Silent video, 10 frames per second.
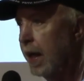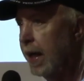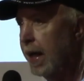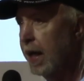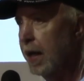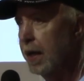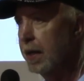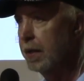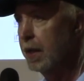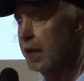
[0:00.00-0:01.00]
And
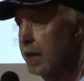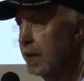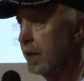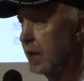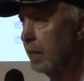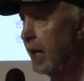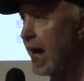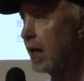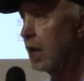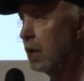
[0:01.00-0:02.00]
the
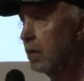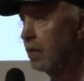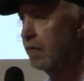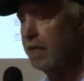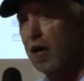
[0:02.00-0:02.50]
tobacco